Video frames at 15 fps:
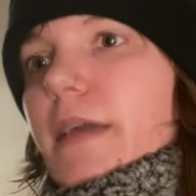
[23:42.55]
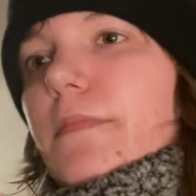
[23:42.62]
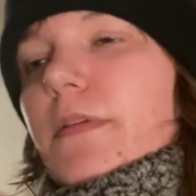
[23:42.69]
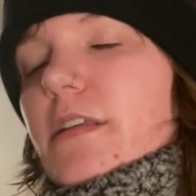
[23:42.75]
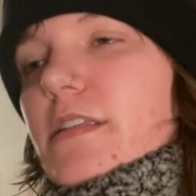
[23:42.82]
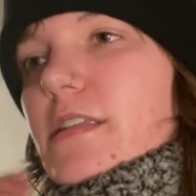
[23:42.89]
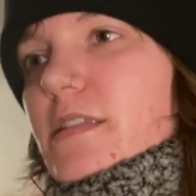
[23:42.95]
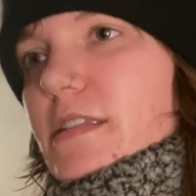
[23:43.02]
I'm
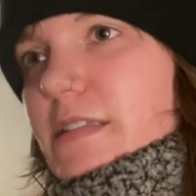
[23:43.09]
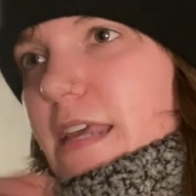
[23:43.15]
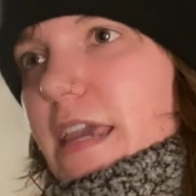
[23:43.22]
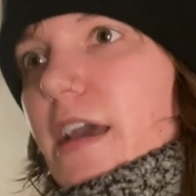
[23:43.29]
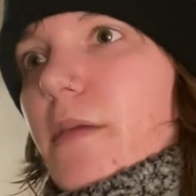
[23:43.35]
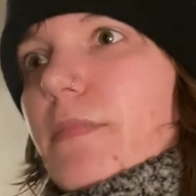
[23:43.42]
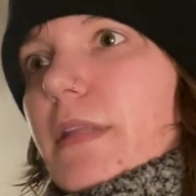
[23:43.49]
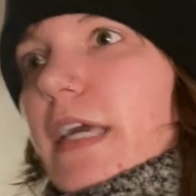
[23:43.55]
gonna stay
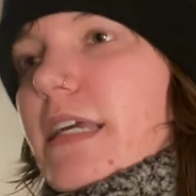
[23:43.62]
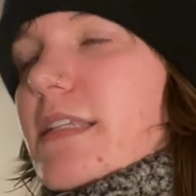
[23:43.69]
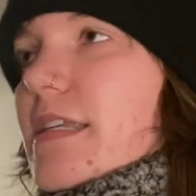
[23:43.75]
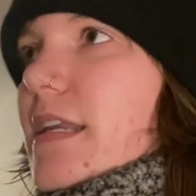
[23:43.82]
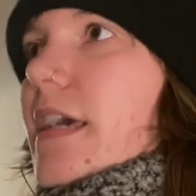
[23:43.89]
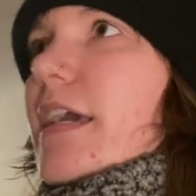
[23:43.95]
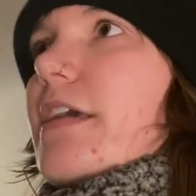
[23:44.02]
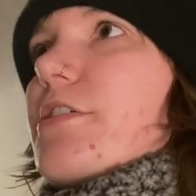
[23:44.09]
up late
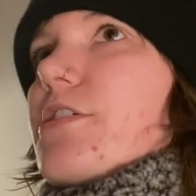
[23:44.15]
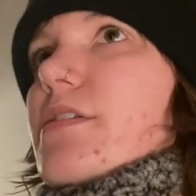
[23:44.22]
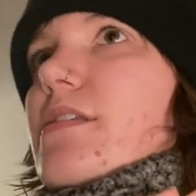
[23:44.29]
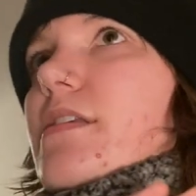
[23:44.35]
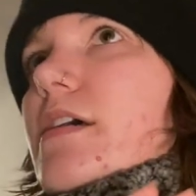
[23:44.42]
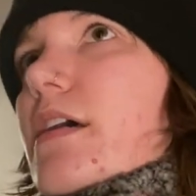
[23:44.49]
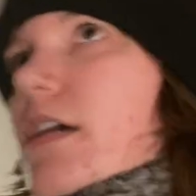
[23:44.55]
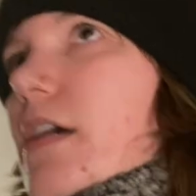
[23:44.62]
tonight
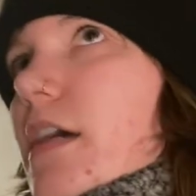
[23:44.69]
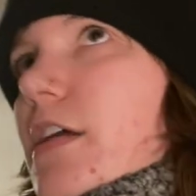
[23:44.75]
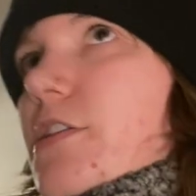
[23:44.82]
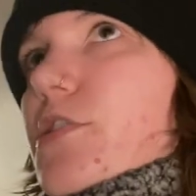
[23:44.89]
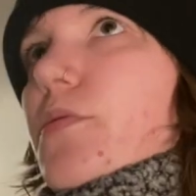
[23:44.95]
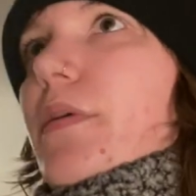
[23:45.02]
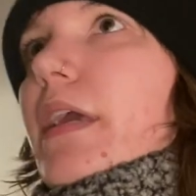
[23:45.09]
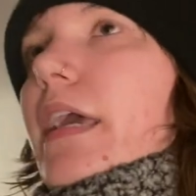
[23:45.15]
just
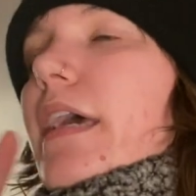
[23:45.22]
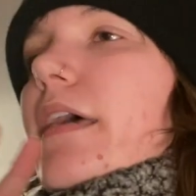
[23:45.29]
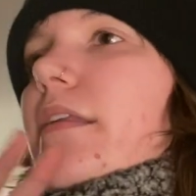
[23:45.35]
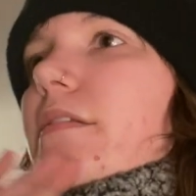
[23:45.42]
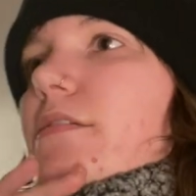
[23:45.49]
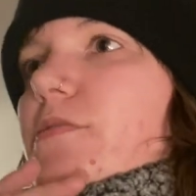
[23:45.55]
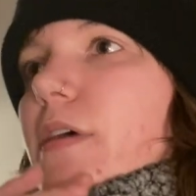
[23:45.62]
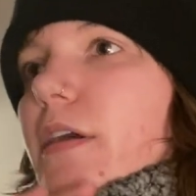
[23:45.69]
doing it
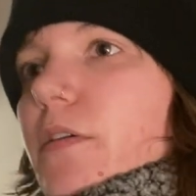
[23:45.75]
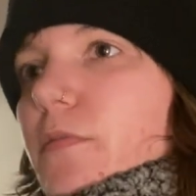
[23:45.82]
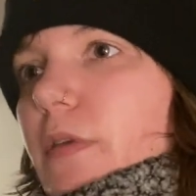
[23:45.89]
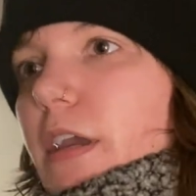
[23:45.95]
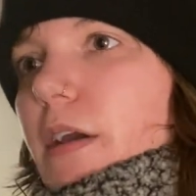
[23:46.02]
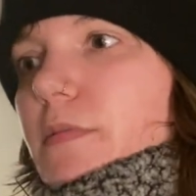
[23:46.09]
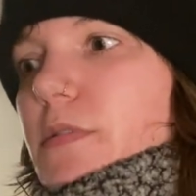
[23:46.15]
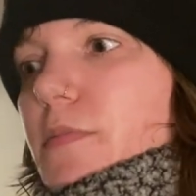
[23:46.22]
so I can
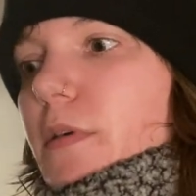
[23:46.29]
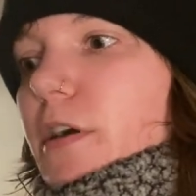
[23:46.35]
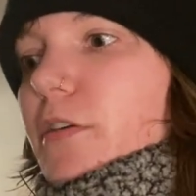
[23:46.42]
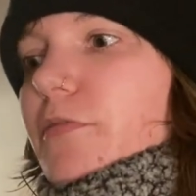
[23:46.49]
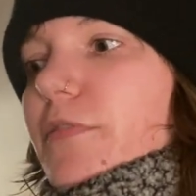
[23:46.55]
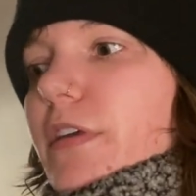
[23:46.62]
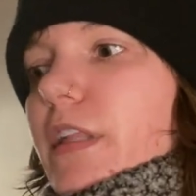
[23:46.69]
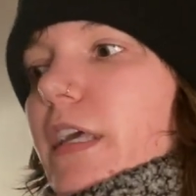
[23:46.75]
wake up tomorrow
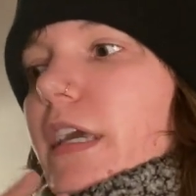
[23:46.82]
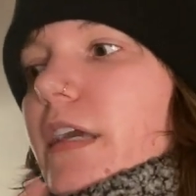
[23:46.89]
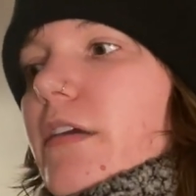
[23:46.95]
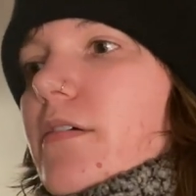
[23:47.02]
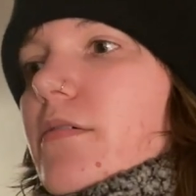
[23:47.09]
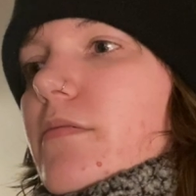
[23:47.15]
feeling